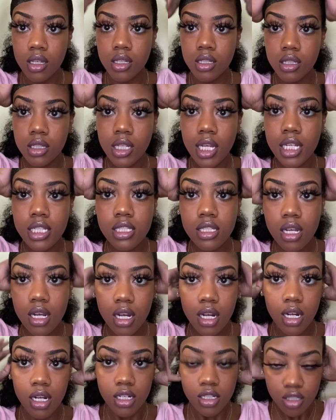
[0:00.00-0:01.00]
That's
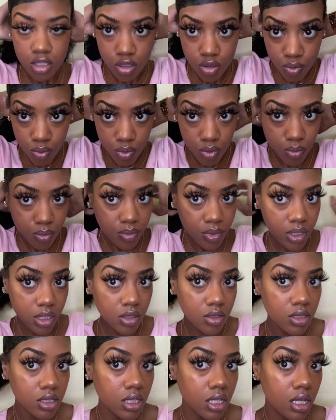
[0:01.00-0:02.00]
our swoop, and you
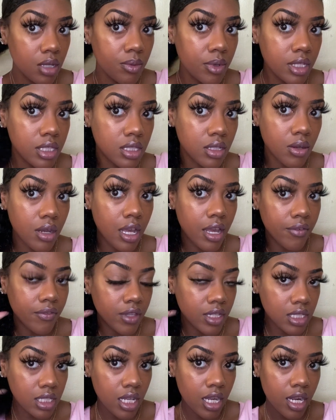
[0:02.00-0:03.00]
see we still have
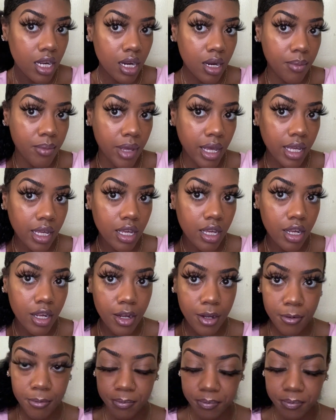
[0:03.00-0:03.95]
this hair back here.